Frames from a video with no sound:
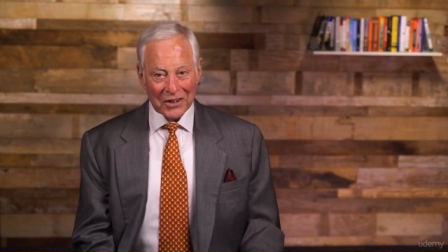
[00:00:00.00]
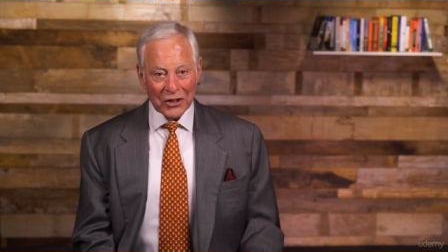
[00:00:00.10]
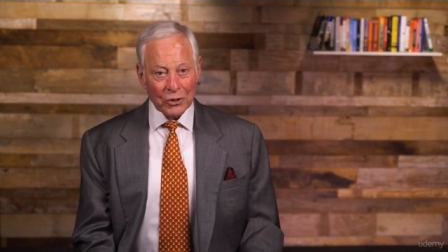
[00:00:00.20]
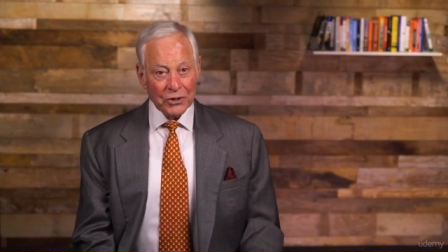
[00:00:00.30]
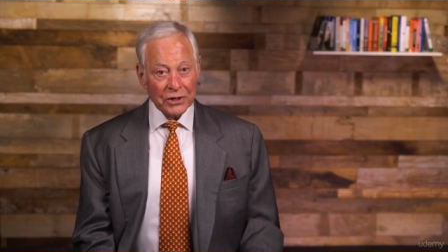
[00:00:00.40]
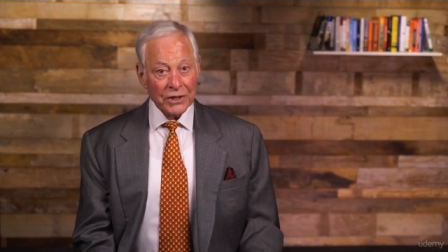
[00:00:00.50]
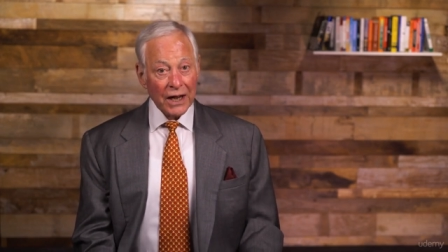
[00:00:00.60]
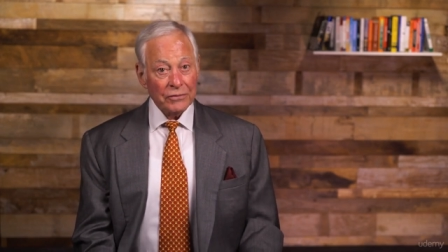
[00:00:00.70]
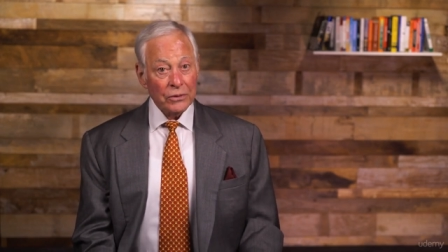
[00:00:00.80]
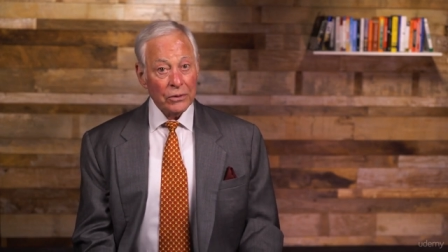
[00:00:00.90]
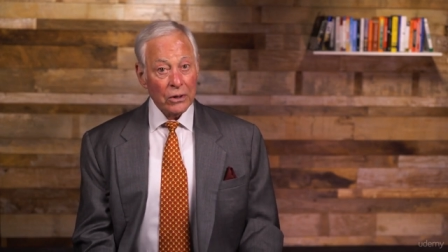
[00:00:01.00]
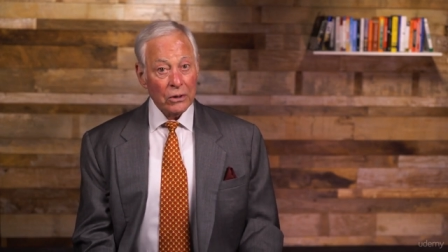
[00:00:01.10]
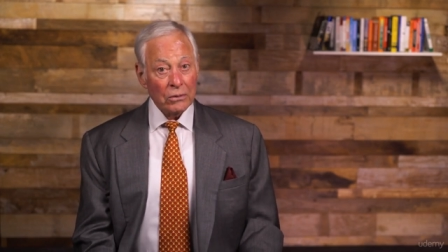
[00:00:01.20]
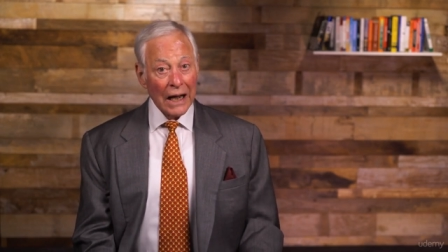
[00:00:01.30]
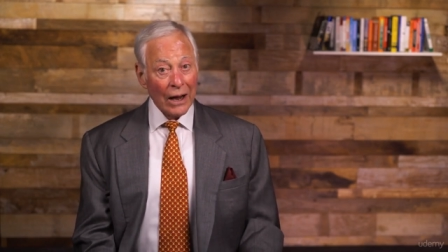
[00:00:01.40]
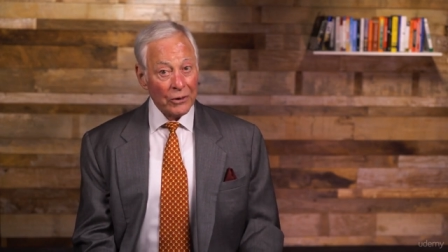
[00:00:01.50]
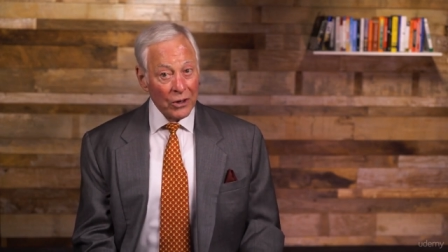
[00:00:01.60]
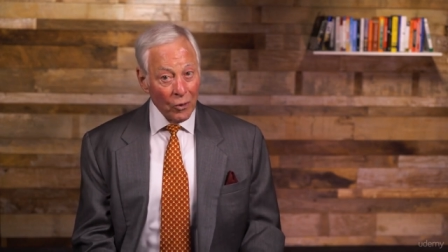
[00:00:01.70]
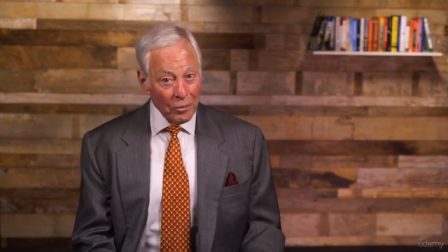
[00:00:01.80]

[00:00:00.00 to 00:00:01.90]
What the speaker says: You just have to know how to go